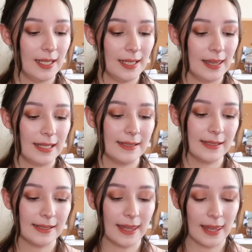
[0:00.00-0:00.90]
And this
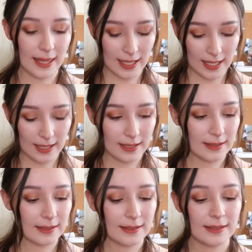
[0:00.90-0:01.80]
is the
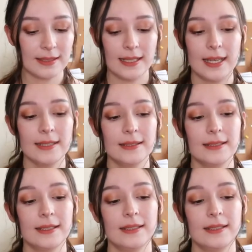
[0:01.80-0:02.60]
set.